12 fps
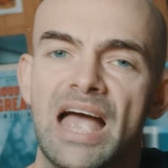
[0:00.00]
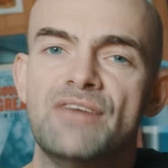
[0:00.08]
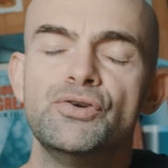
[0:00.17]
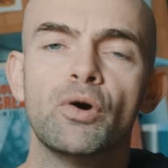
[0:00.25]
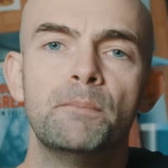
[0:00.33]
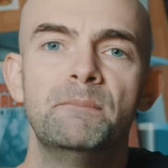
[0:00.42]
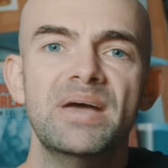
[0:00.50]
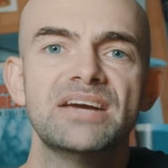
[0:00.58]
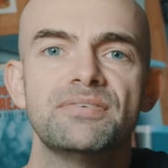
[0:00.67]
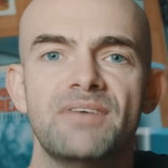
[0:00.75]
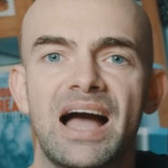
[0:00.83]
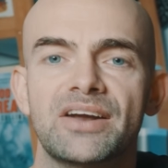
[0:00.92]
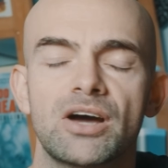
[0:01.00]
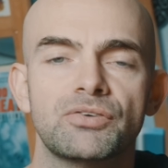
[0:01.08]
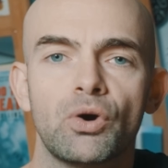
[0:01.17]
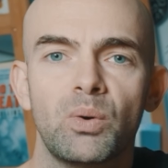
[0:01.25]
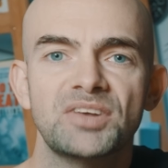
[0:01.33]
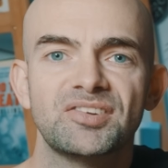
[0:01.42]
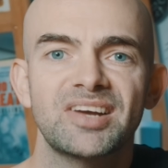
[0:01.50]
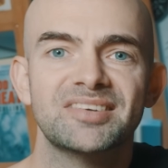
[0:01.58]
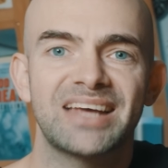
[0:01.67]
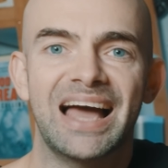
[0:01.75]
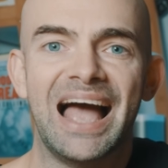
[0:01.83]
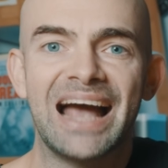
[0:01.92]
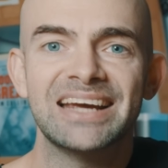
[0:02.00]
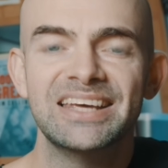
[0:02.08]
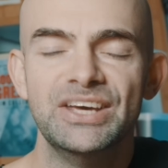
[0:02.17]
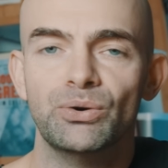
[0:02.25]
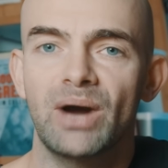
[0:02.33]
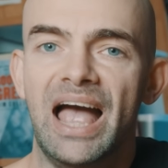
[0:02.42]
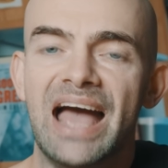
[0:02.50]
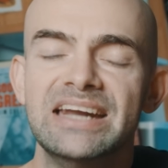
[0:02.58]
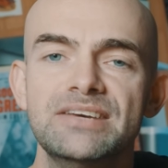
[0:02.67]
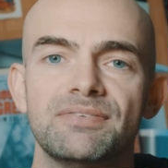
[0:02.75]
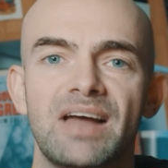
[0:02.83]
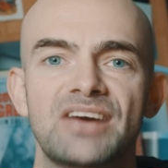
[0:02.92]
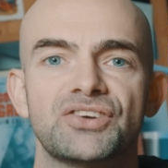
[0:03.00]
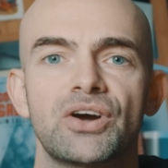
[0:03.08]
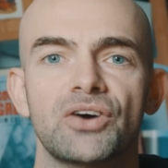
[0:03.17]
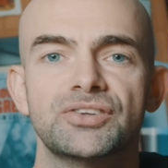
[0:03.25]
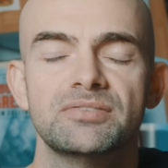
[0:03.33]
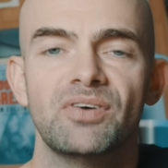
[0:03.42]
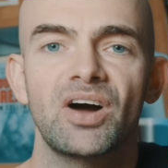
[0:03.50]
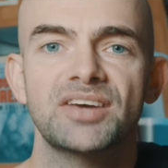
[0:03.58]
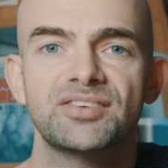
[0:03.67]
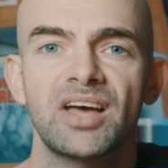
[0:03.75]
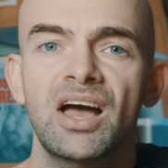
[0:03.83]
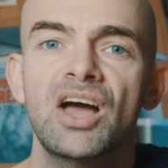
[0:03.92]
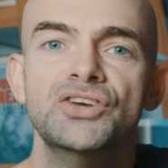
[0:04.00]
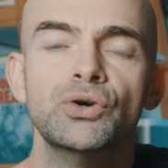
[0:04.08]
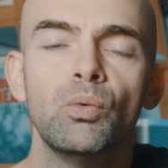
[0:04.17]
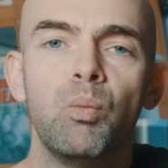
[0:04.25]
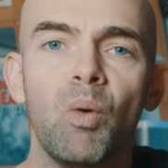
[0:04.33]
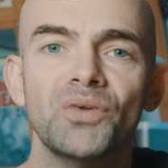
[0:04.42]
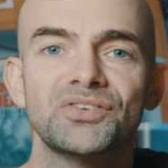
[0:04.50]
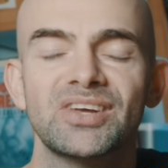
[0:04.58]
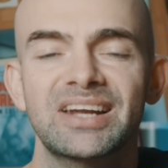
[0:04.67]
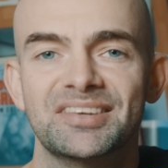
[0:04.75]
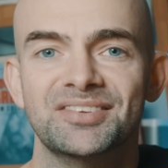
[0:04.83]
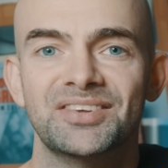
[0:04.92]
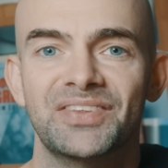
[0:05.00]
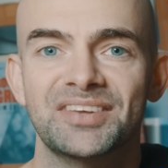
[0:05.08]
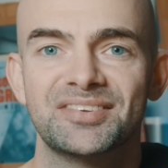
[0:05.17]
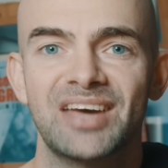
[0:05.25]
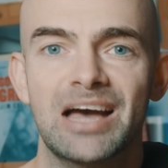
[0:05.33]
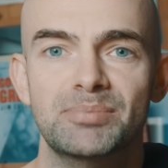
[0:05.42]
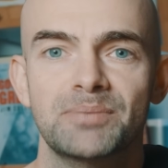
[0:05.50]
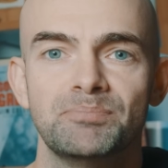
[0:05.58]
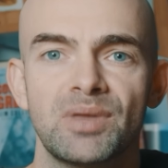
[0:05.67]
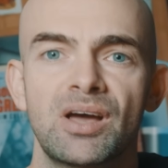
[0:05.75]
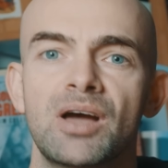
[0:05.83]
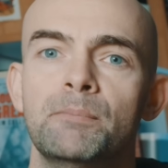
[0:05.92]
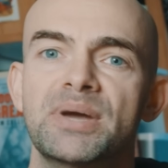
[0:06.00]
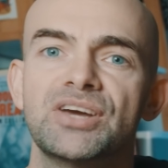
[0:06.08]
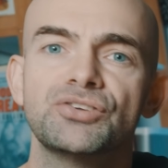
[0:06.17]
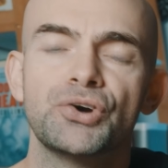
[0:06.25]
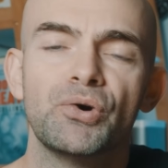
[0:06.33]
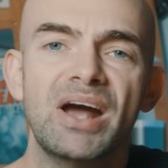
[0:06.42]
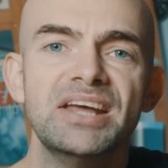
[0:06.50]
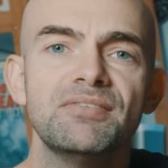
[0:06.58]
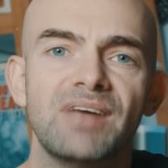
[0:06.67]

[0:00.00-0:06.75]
If you're a big fan of Quizlet, Anki, or any flashcard device, you'll want to listen to this tip. Because creating